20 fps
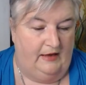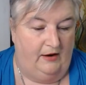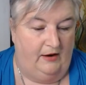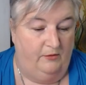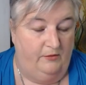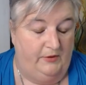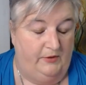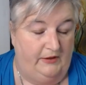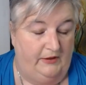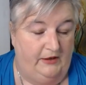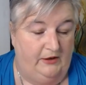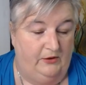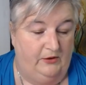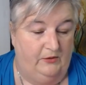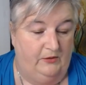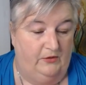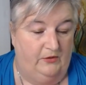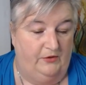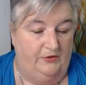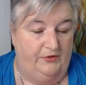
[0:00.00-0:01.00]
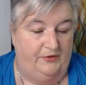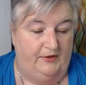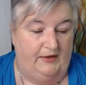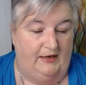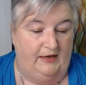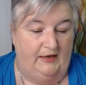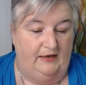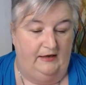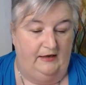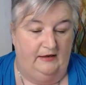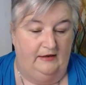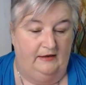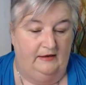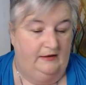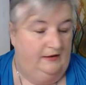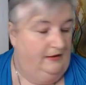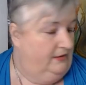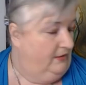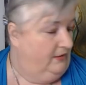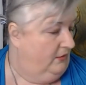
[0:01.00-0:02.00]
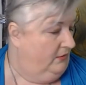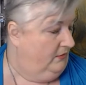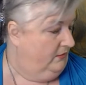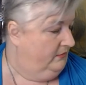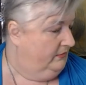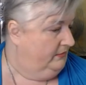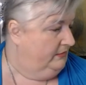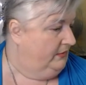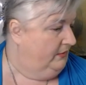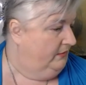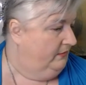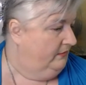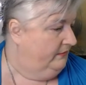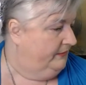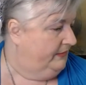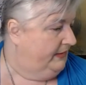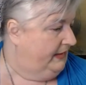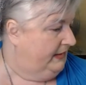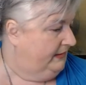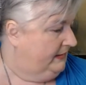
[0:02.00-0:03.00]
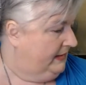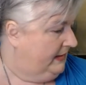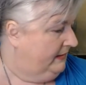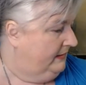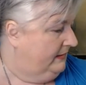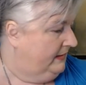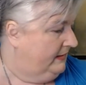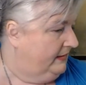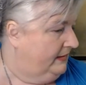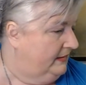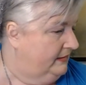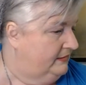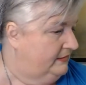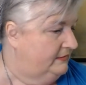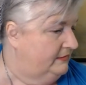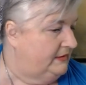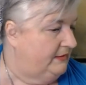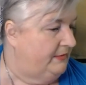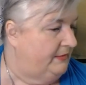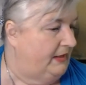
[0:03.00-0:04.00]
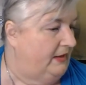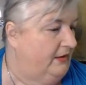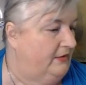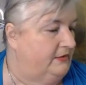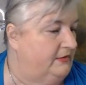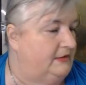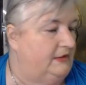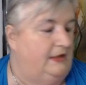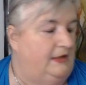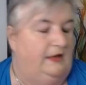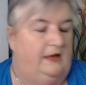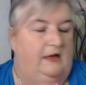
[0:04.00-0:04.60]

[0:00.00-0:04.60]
a really cool thing. Oh, no, forget that. I got to do something else.